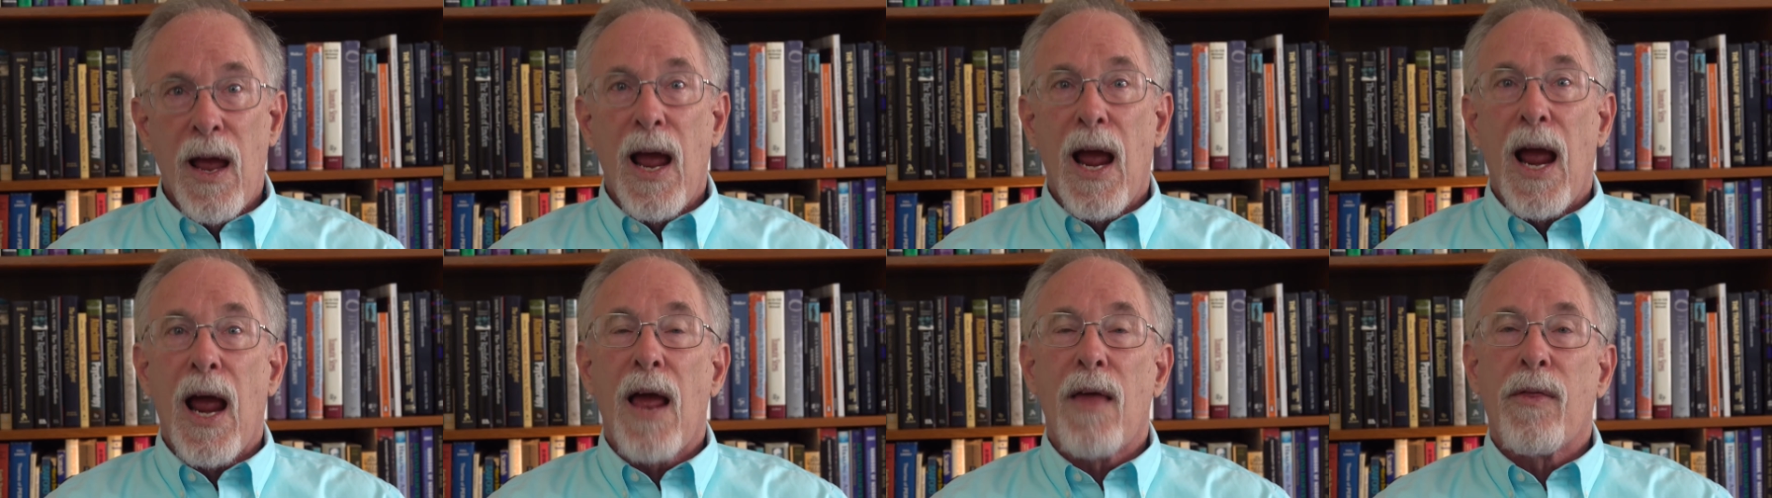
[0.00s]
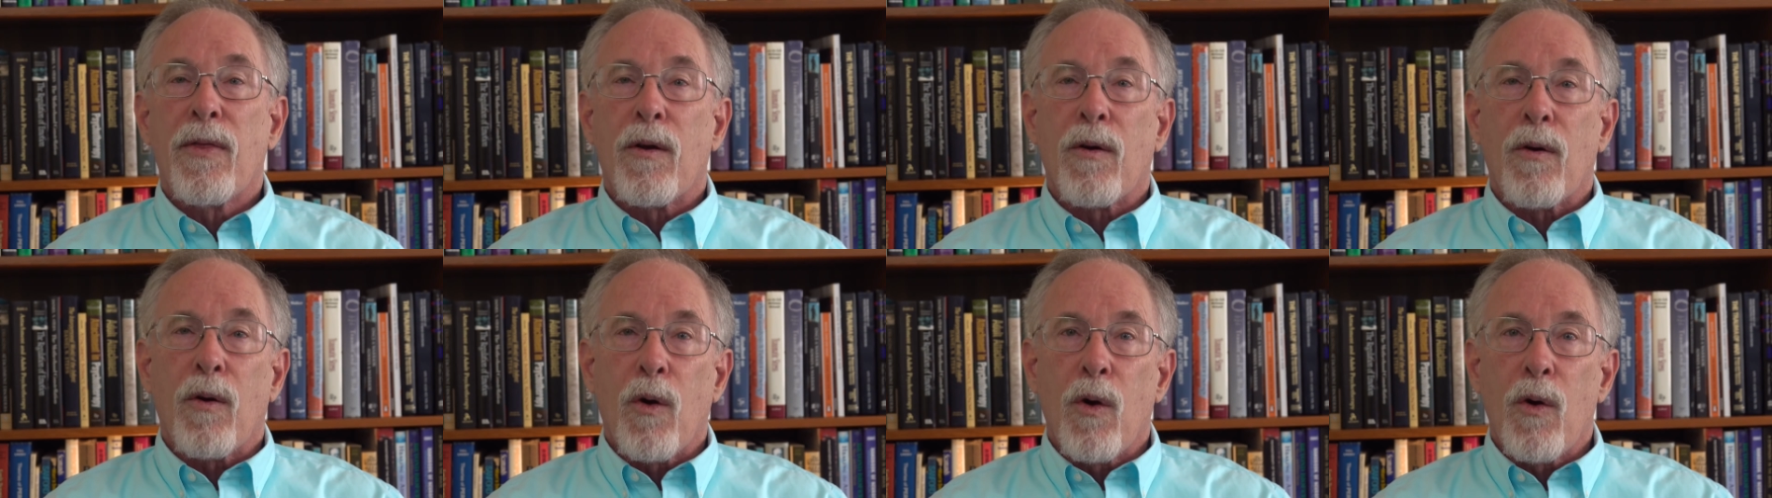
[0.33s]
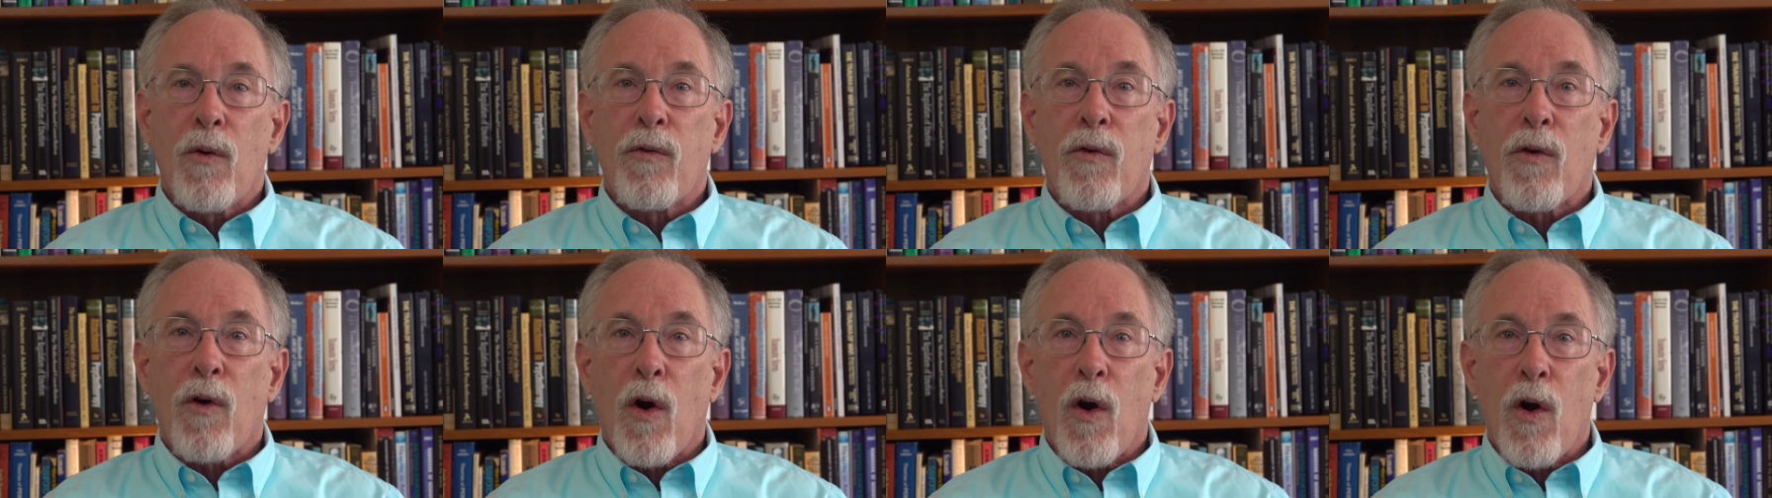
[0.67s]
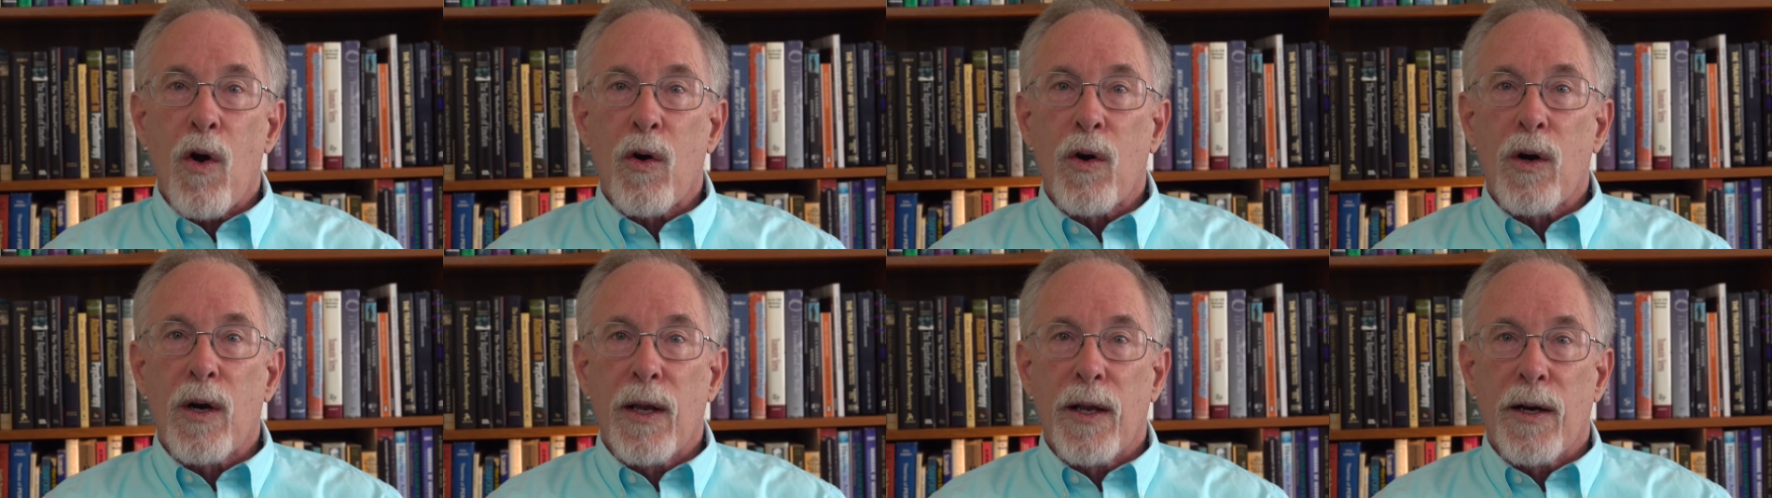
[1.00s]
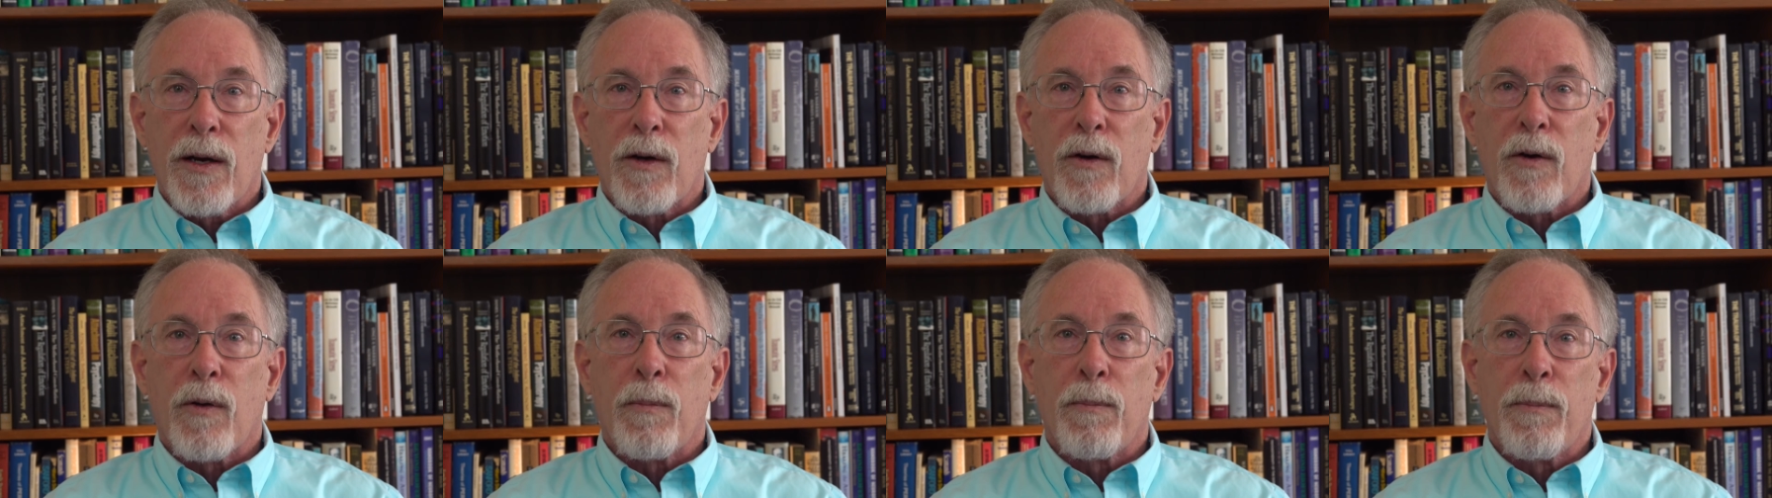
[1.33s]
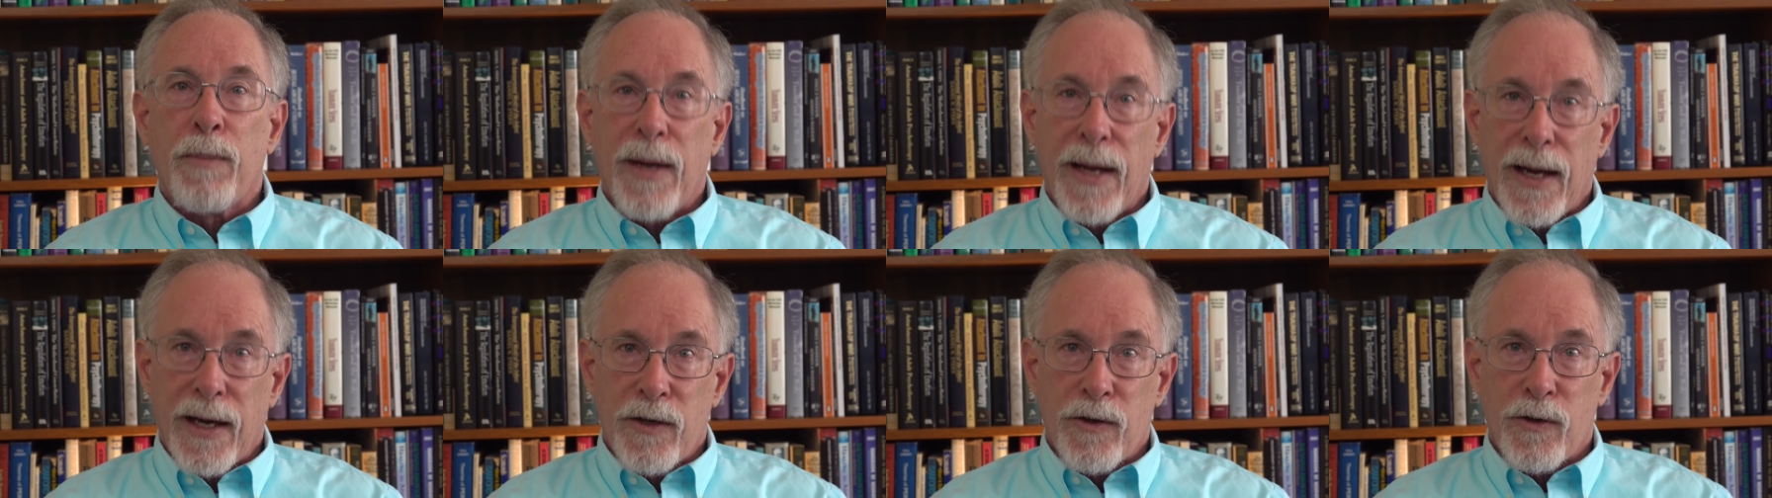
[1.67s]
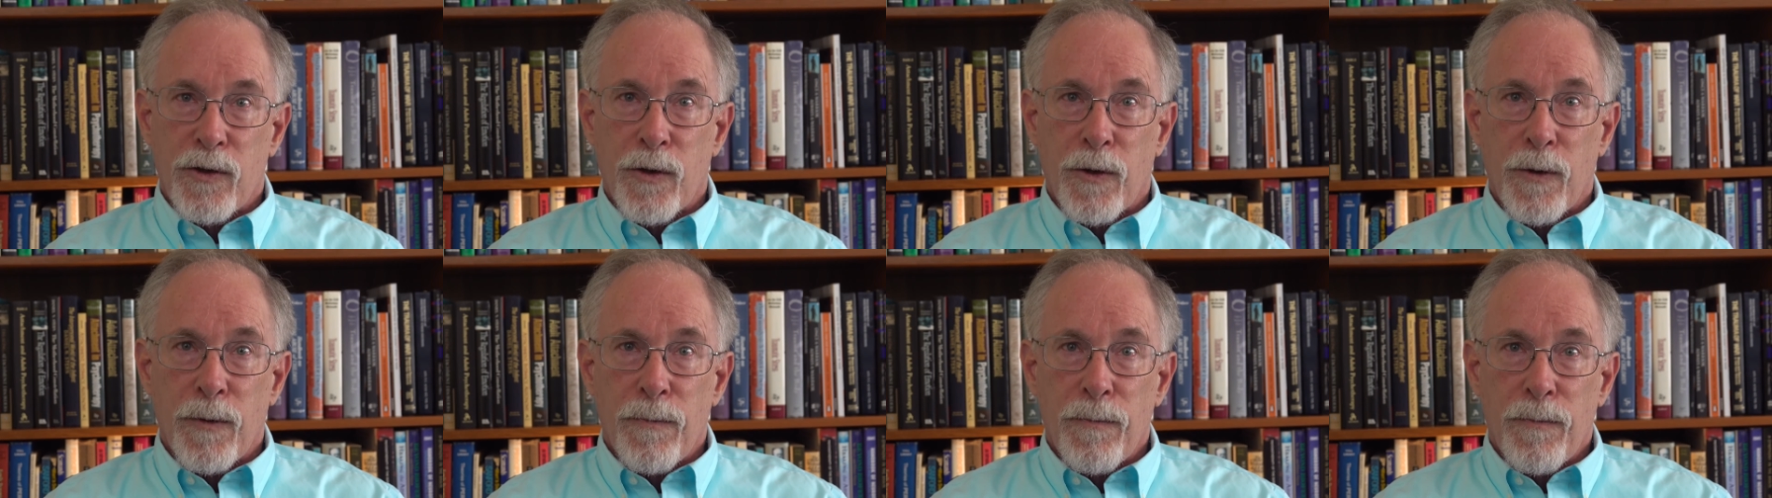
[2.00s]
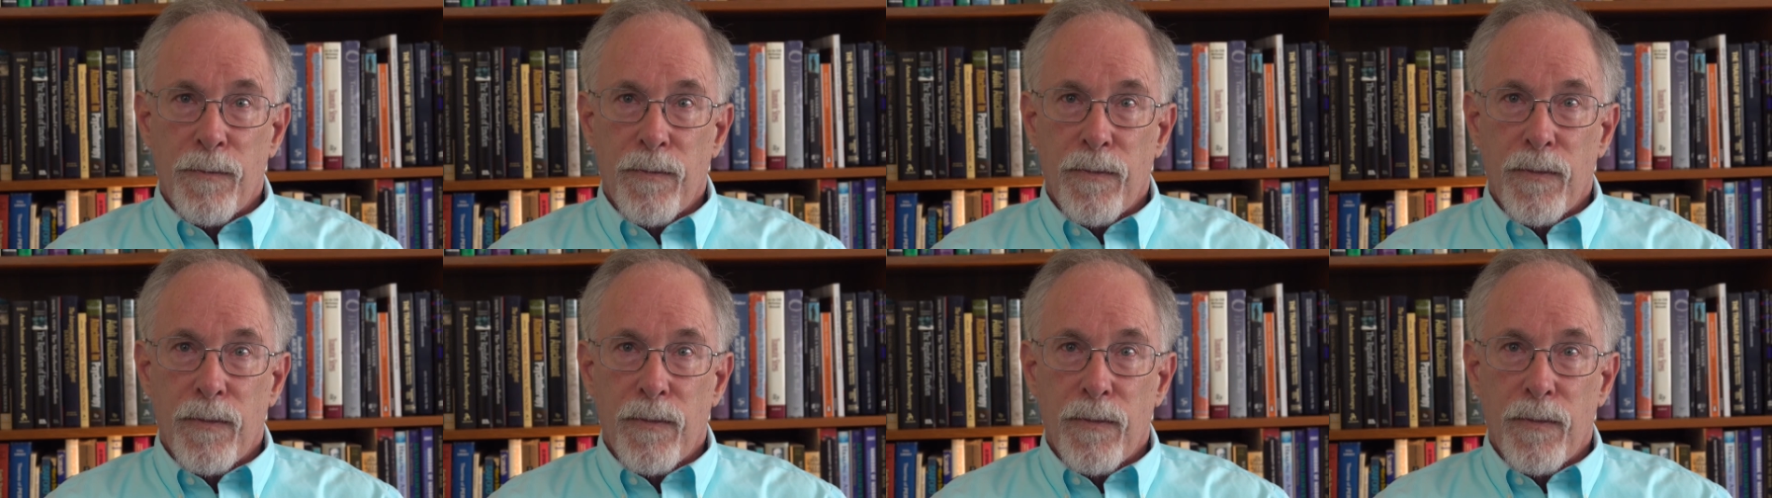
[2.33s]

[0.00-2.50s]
and their overall clinical picture.